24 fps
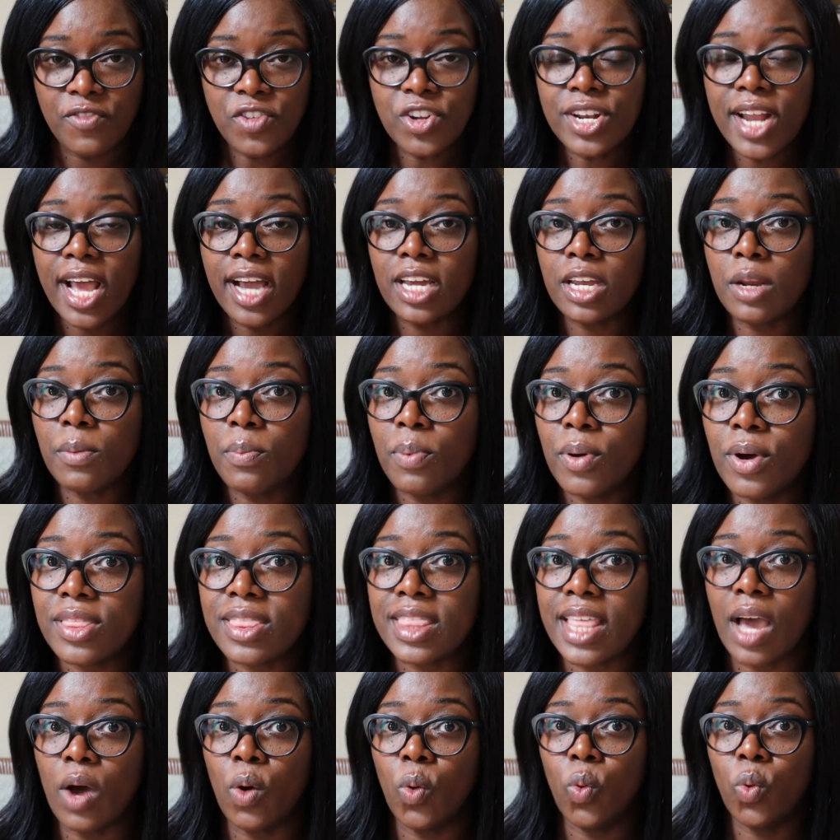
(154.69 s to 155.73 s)
if you're not gonna
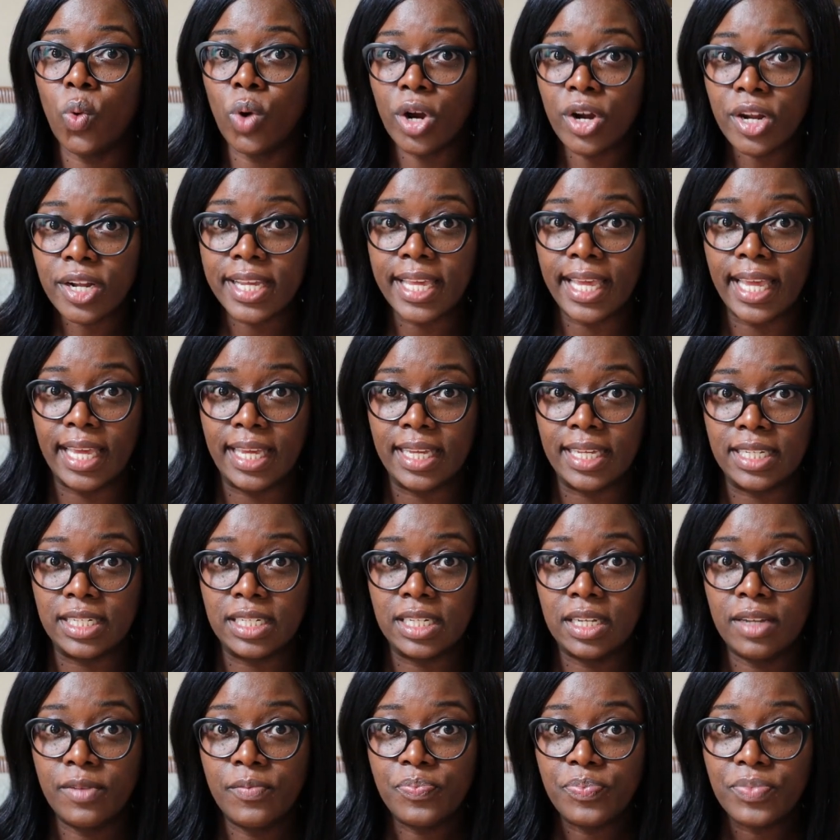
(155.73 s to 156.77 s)
put that work
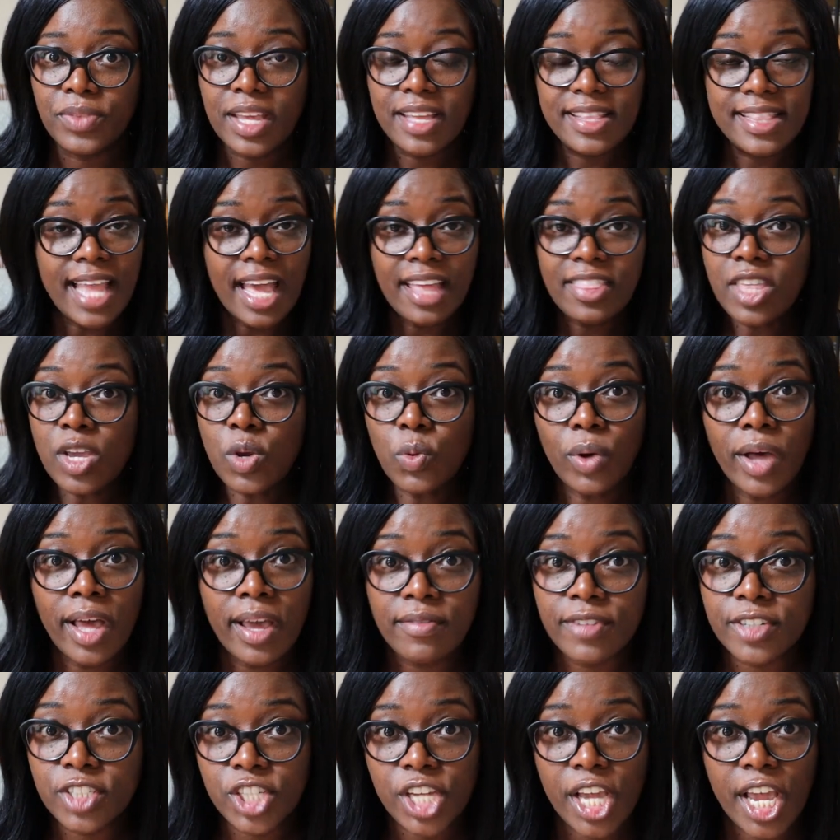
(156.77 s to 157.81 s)
in, nothing will
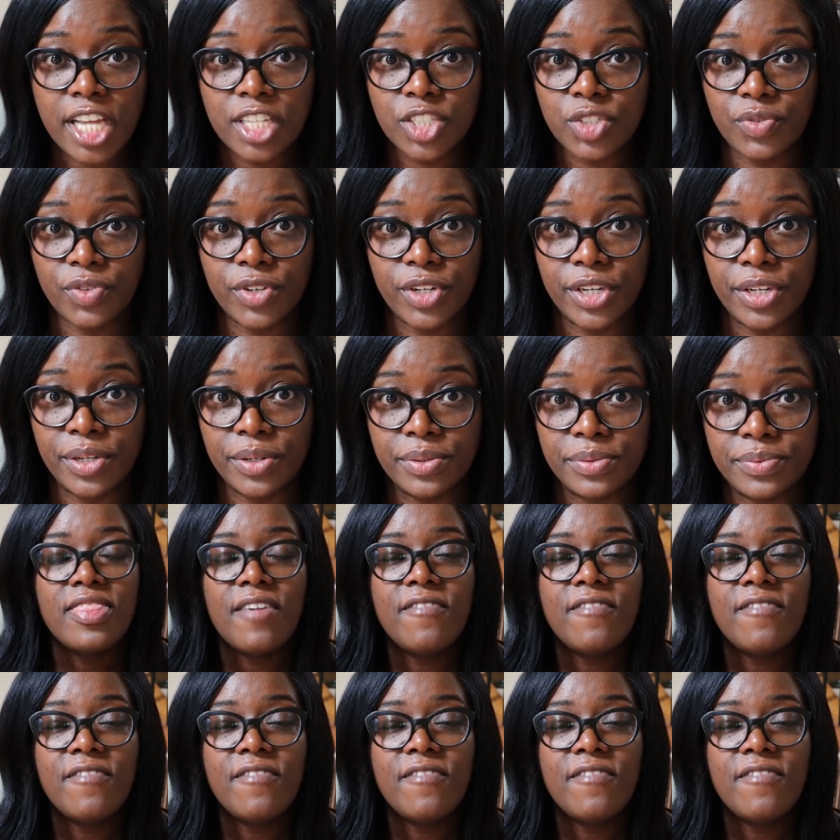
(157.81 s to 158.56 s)
ever change for you.